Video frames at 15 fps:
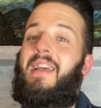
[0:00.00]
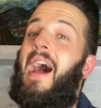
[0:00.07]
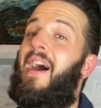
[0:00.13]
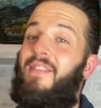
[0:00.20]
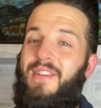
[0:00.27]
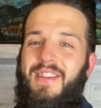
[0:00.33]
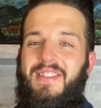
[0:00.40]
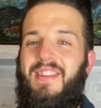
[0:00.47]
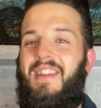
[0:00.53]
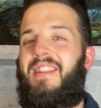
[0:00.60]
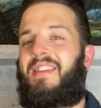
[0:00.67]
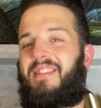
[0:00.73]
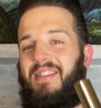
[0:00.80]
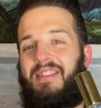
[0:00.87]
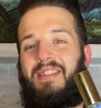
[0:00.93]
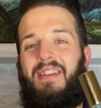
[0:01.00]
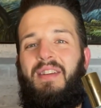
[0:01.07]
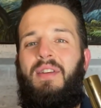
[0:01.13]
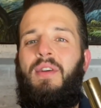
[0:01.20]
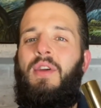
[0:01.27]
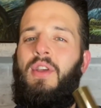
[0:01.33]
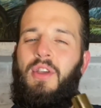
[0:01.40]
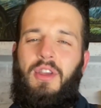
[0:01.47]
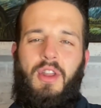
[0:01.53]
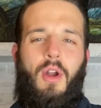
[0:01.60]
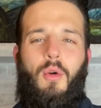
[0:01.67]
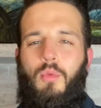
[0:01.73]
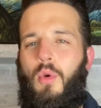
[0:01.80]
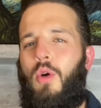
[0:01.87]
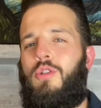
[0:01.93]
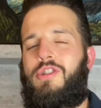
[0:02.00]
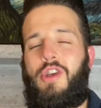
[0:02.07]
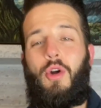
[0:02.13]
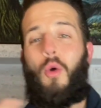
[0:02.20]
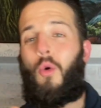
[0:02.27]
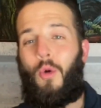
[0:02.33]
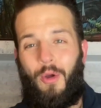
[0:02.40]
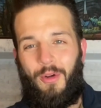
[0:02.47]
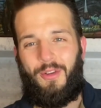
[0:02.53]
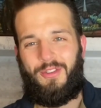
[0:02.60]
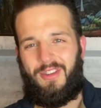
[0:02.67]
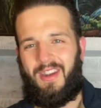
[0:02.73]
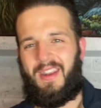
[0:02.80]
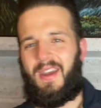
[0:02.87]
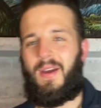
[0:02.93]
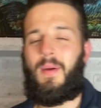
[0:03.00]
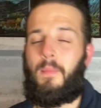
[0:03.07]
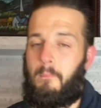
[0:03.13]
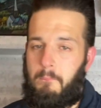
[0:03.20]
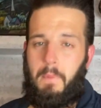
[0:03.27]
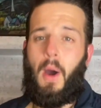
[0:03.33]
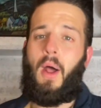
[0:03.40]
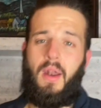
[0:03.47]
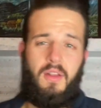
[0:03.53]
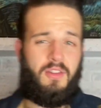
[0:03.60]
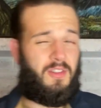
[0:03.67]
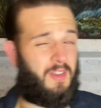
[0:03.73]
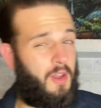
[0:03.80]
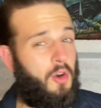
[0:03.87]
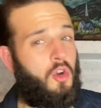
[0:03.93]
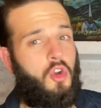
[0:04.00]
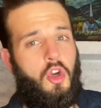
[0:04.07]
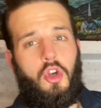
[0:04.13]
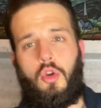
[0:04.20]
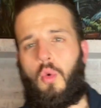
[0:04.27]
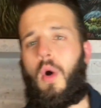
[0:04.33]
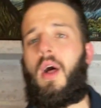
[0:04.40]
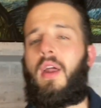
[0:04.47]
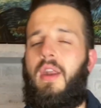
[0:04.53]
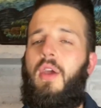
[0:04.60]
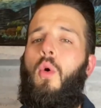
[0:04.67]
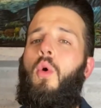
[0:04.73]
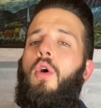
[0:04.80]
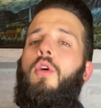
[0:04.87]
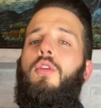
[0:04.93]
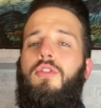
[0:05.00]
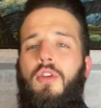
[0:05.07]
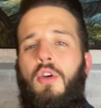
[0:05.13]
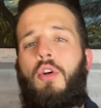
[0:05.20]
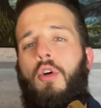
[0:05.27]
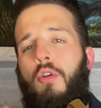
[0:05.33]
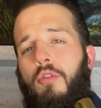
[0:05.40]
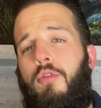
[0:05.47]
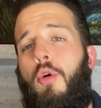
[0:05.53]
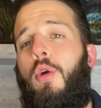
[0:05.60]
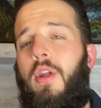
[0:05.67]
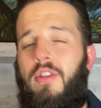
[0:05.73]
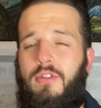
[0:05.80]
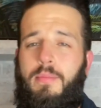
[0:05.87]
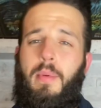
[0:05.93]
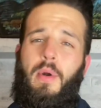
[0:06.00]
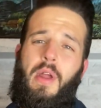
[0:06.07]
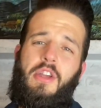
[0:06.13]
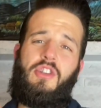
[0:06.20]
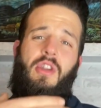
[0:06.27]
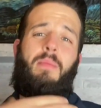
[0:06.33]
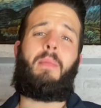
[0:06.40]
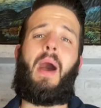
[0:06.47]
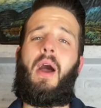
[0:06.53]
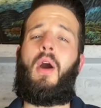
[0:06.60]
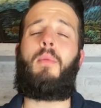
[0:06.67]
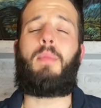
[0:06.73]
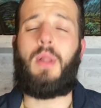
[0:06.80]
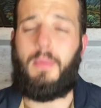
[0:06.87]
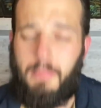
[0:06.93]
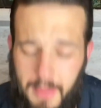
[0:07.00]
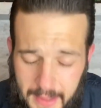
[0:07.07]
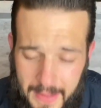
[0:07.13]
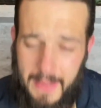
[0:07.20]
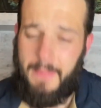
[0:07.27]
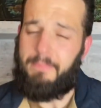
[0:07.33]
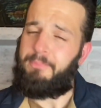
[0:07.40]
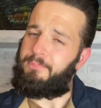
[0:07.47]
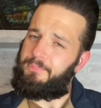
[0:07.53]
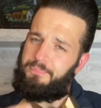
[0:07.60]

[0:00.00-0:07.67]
Obviously, this isn't, you know, Roja oils in here, but still good quality oils for an inspiration, in my humble opinion.